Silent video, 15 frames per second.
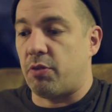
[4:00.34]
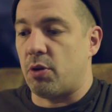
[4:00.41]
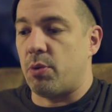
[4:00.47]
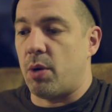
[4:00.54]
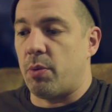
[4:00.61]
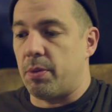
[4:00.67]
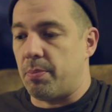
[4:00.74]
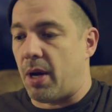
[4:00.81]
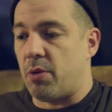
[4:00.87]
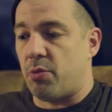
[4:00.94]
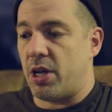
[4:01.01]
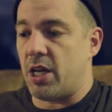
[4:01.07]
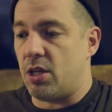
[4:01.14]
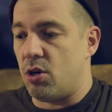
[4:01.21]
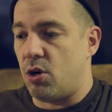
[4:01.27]
everywhere with my
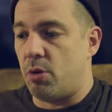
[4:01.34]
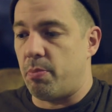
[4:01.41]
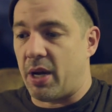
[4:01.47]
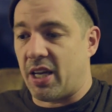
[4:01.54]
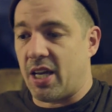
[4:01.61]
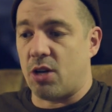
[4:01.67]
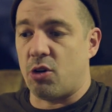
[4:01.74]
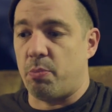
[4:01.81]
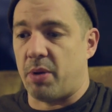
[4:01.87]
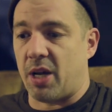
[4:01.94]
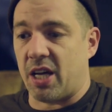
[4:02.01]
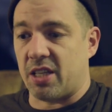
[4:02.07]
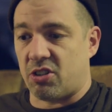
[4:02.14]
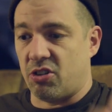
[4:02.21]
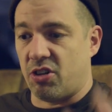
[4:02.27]
radio, my ghetto
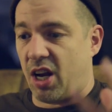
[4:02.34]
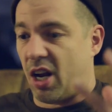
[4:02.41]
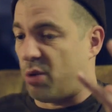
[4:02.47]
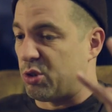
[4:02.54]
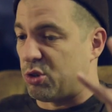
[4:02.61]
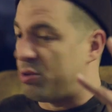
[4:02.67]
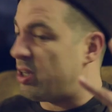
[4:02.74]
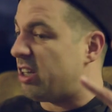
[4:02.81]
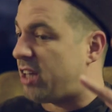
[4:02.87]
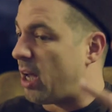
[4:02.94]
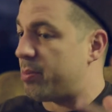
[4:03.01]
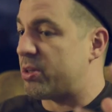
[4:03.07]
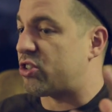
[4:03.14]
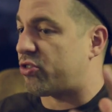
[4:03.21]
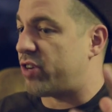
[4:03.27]
blaster, and I was really
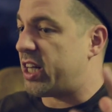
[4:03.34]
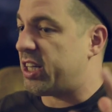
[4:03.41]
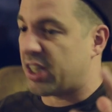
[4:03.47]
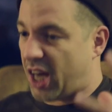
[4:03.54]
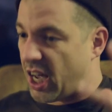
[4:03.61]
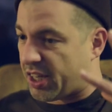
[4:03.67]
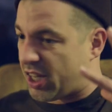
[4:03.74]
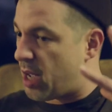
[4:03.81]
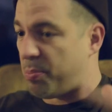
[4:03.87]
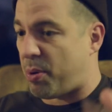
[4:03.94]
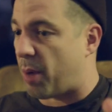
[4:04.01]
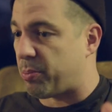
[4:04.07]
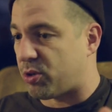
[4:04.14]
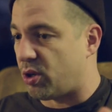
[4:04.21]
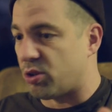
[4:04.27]
demonstrating like hip
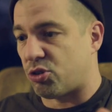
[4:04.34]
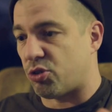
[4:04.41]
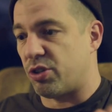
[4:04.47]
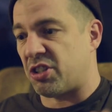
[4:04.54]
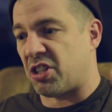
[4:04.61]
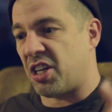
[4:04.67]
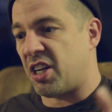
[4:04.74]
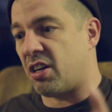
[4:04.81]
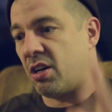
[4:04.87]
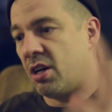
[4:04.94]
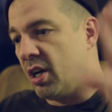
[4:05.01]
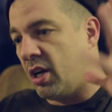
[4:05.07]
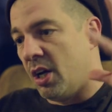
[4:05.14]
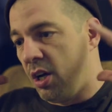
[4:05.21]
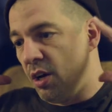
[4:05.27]
hop culture is
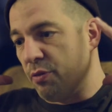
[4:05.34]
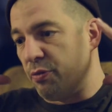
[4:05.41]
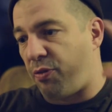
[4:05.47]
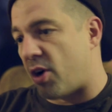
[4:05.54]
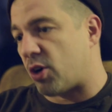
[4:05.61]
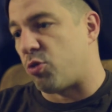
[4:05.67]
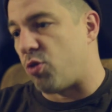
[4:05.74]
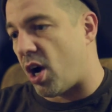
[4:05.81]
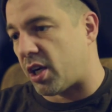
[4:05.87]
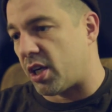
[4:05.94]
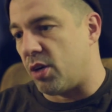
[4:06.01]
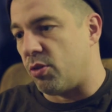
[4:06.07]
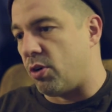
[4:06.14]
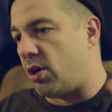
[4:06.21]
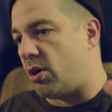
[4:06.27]
here. Fuck
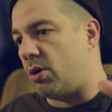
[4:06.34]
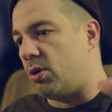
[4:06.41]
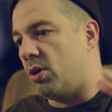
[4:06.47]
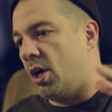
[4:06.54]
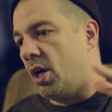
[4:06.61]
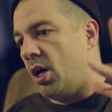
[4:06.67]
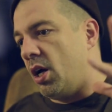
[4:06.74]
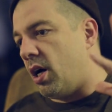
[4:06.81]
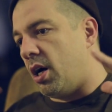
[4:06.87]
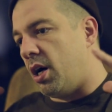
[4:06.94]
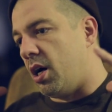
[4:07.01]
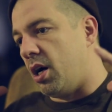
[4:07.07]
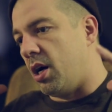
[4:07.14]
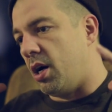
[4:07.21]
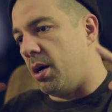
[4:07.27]
rock and roll.
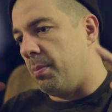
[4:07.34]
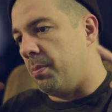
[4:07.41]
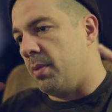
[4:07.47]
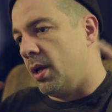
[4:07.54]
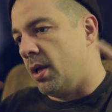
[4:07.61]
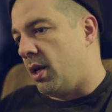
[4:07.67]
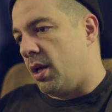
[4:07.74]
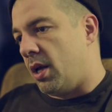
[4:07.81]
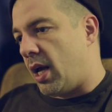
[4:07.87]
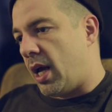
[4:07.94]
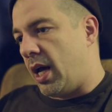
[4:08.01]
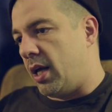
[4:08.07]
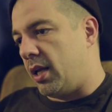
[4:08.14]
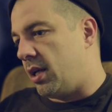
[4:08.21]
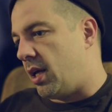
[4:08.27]

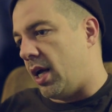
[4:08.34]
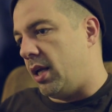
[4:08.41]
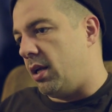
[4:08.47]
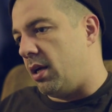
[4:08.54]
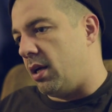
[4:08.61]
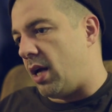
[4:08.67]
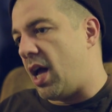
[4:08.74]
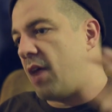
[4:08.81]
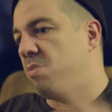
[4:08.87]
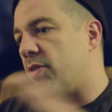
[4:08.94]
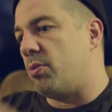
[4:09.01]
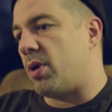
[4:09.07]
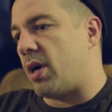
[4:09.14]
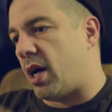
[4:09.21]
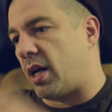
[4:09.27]
And
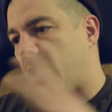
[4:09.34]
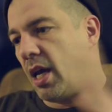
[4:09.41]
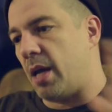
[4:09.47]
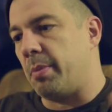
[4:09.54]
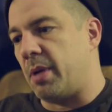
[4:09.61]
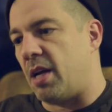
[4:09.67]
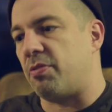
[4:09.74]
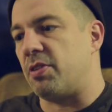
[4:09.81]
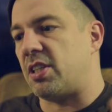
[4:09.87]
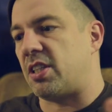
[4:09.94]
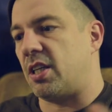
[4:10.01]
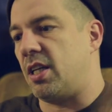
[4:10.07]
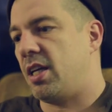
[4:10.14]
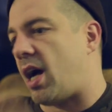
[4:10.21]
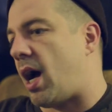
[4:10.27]
everywhere I came, in every
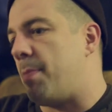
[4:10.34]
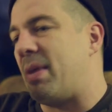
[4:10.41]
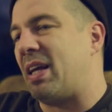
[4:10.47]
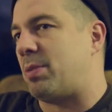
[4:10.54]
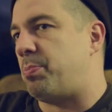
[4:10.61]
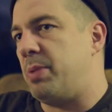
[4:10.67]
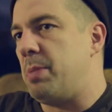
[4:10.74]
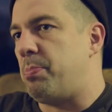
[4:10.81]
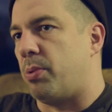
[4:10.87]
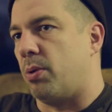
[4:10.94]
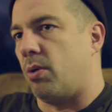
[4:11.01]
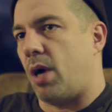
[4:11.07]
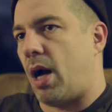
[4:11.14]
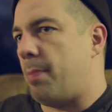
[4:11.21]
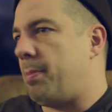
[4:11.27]
city, I met
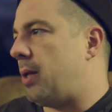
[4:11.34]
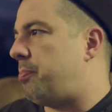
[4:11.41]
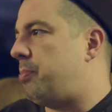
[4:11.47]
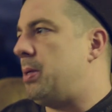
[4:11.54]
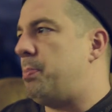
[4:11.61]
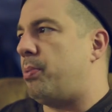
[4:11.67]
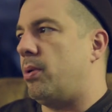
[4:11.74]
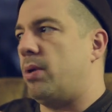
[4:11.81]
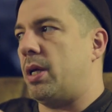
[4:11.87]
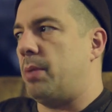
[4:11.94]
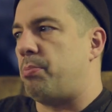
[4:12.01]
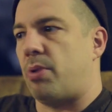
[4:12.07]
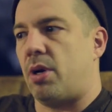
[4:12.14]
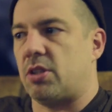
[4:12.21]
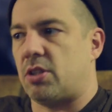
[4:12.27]
people. I met people
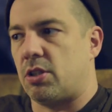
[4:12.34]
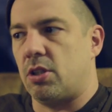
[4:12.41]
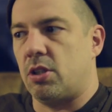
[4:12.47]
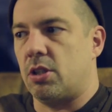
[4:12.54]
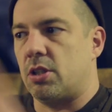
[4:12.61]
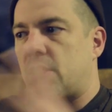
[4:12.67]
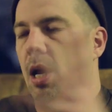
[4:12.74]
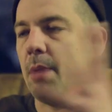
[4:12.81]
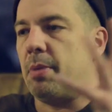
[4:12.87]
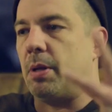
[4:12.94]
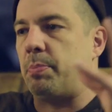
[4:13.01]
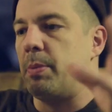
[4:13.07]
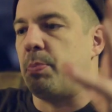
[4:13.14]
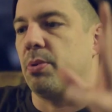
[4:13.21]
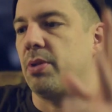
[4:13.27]
in Brussels. I
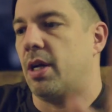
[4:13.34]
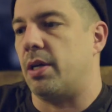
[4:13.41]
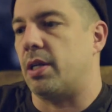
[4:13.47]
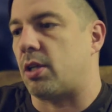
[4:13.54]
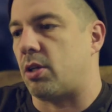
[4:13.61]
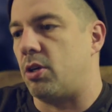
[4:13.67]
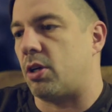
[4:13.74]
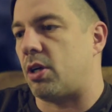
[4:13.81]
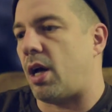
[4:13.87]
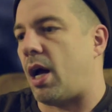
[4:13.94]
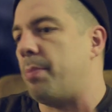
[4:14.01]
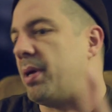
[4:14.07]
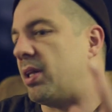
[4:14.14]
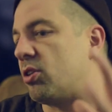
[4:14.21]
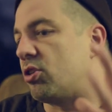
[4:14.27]
met people there in Knokke.
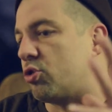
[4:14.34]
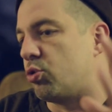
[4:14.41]
I met the